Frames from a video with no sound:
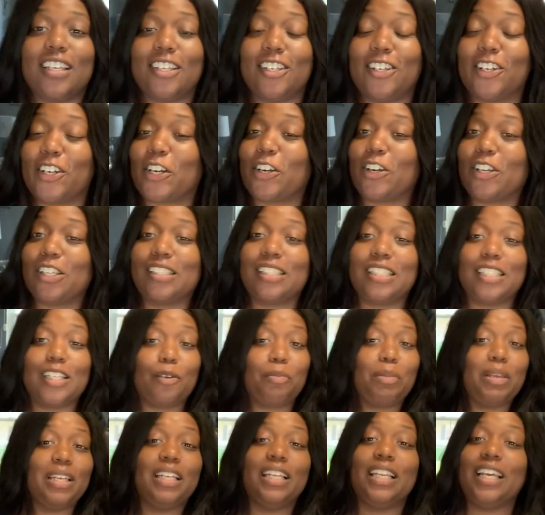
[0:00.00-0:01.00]
Your girl
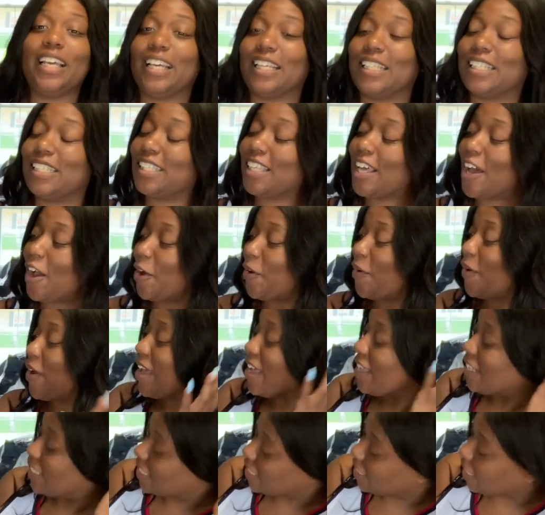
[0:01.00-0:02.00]
still be lit. So
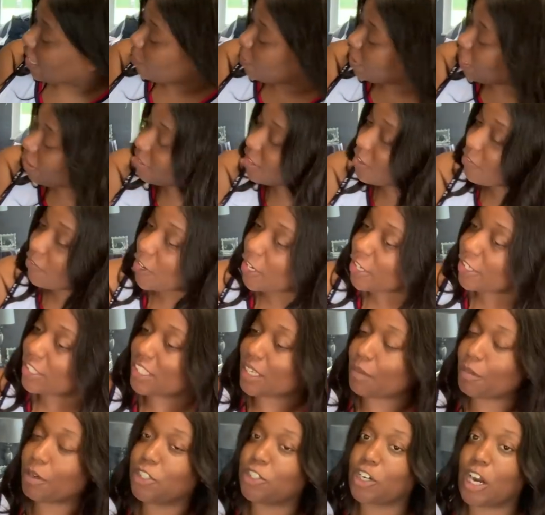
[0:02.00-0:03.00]
today we have the first
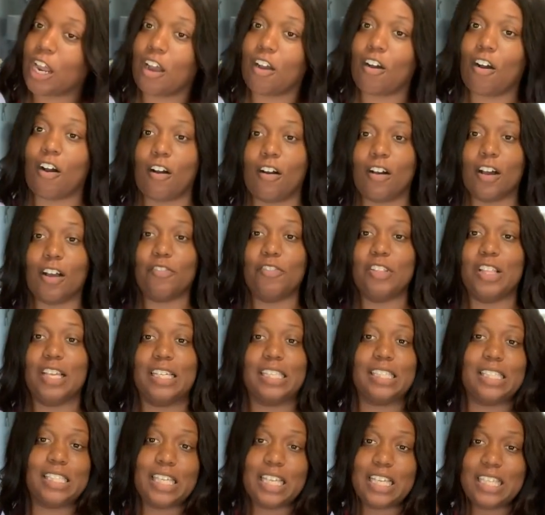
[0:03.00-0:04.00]
summer try-on haul of the
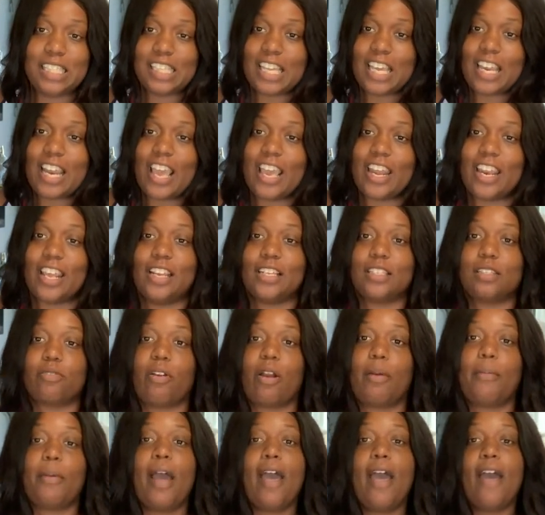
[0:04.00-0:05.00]
season, and it is
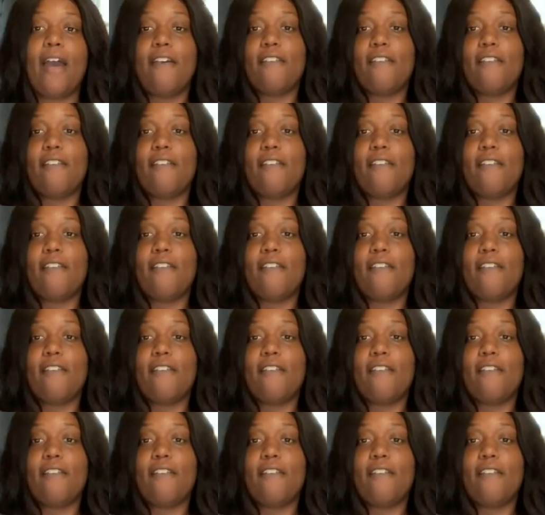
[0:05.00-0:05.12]
from